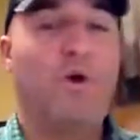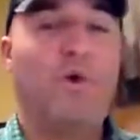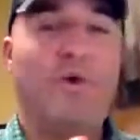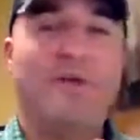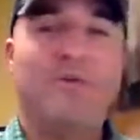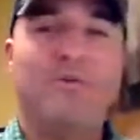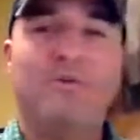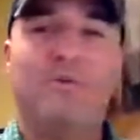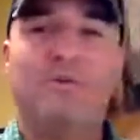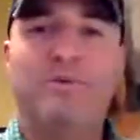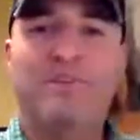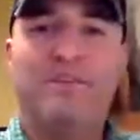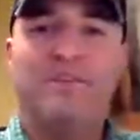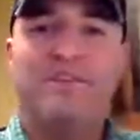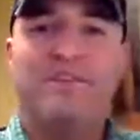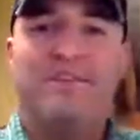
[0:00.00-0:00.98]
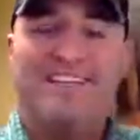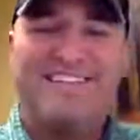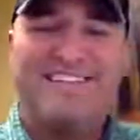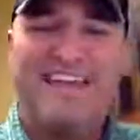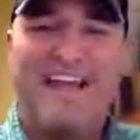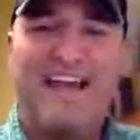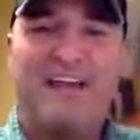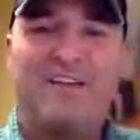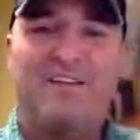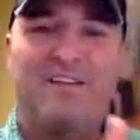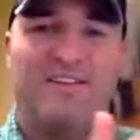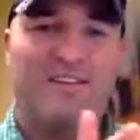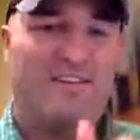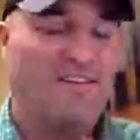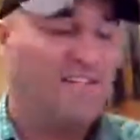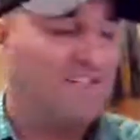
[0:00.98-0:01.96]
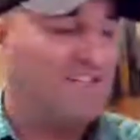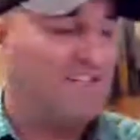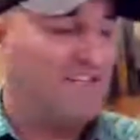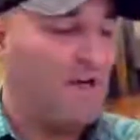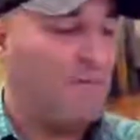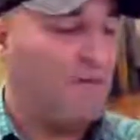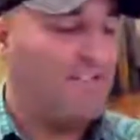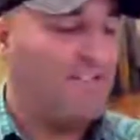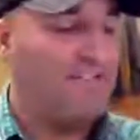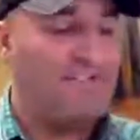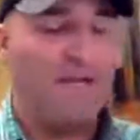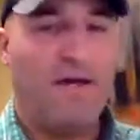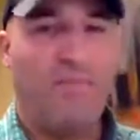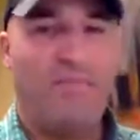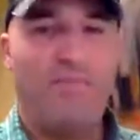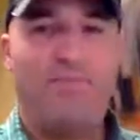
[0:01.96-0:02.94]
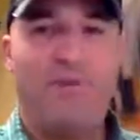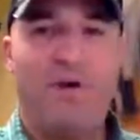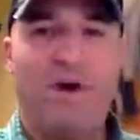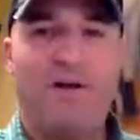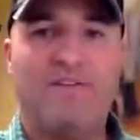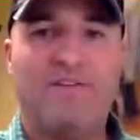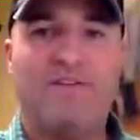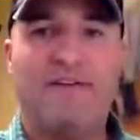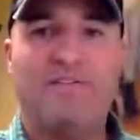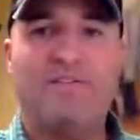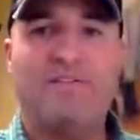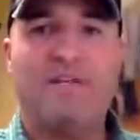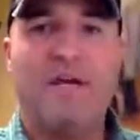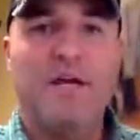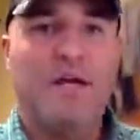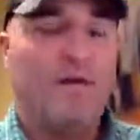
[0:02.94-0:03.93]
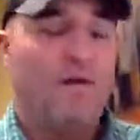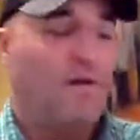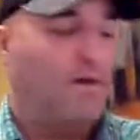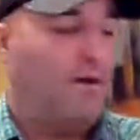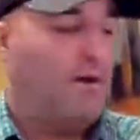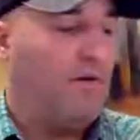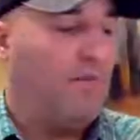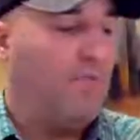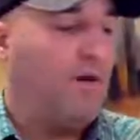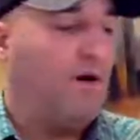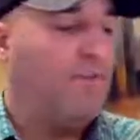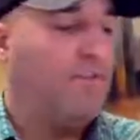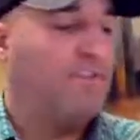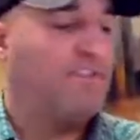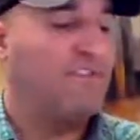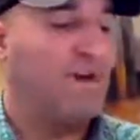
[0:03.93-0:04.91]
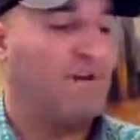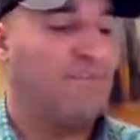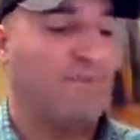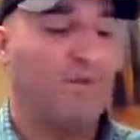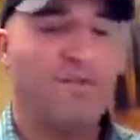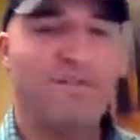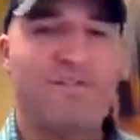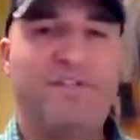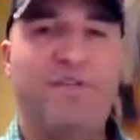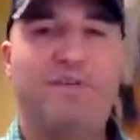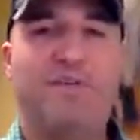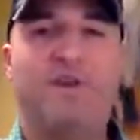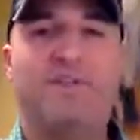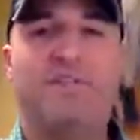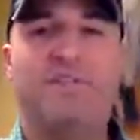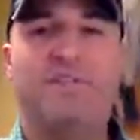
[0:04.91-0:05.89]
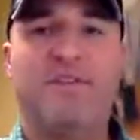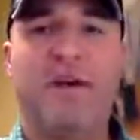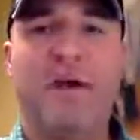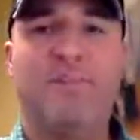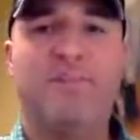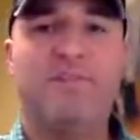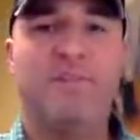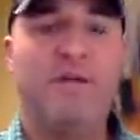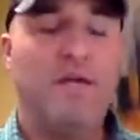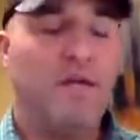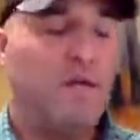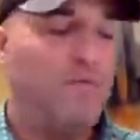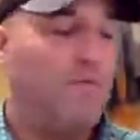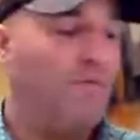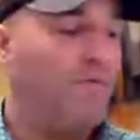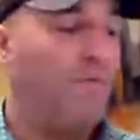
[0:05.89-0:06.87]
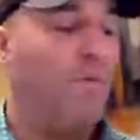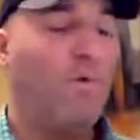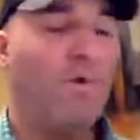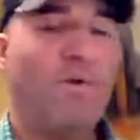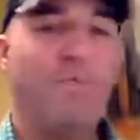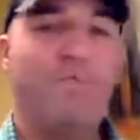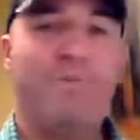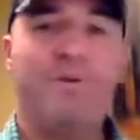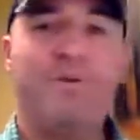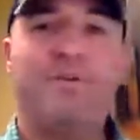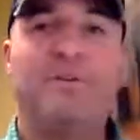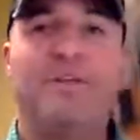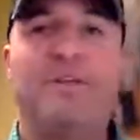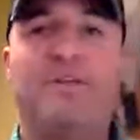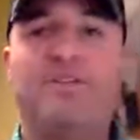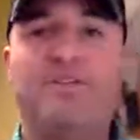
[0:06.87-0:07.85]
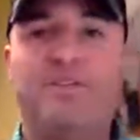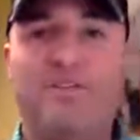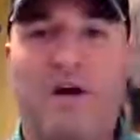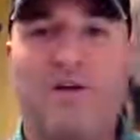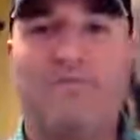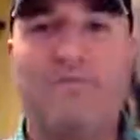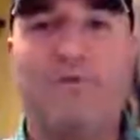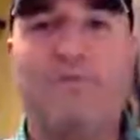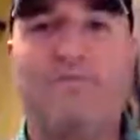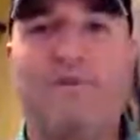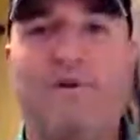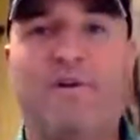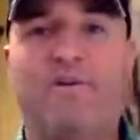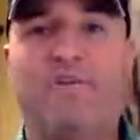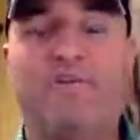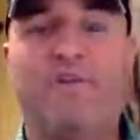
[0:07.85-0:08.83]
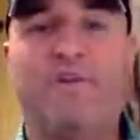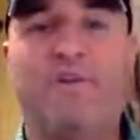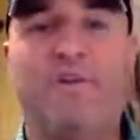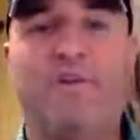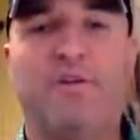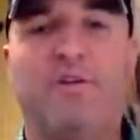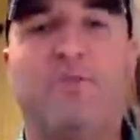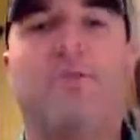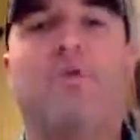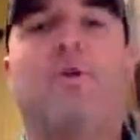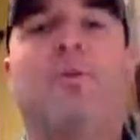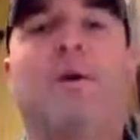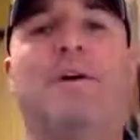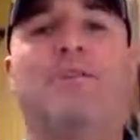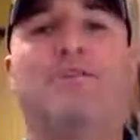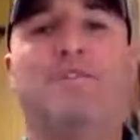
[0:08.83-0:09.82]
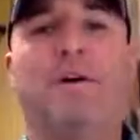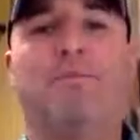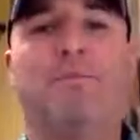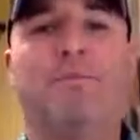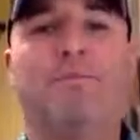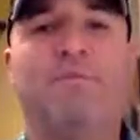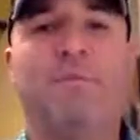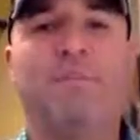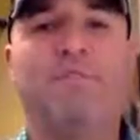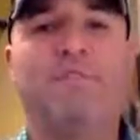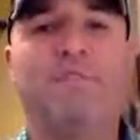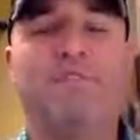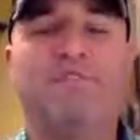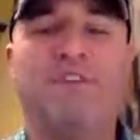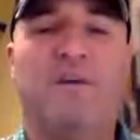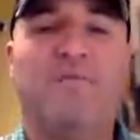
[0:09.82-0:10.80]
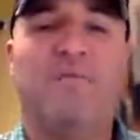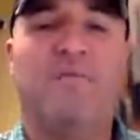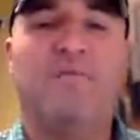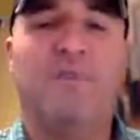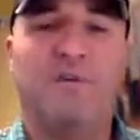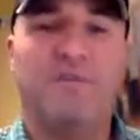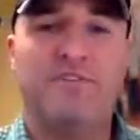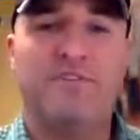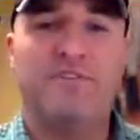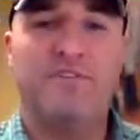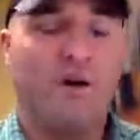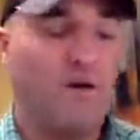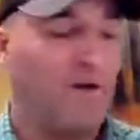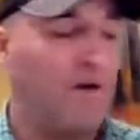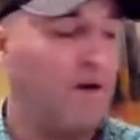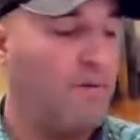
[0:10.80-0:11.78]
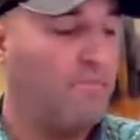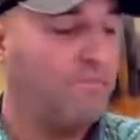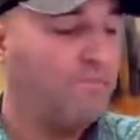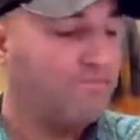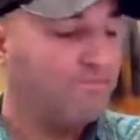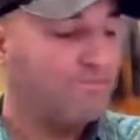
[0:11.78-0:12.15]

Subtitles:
going through these step-by-step process of the software secret steps for building software funnels, and you can learn more about software funnels at softwarefunnels.com.